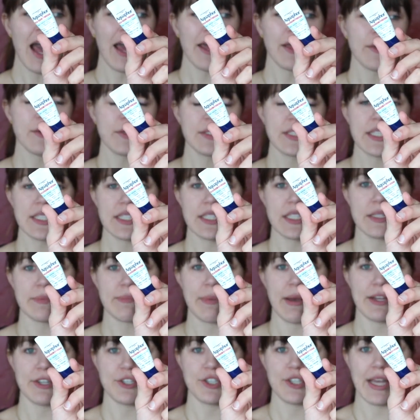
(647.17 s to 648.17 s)
I use this
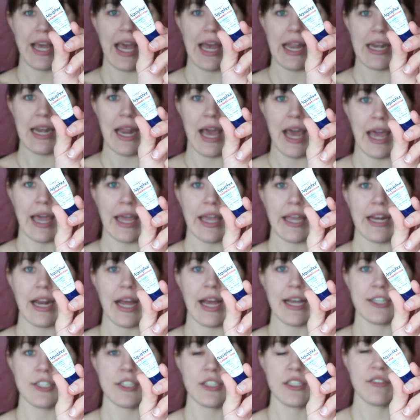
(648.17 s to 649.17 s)
especially at night. I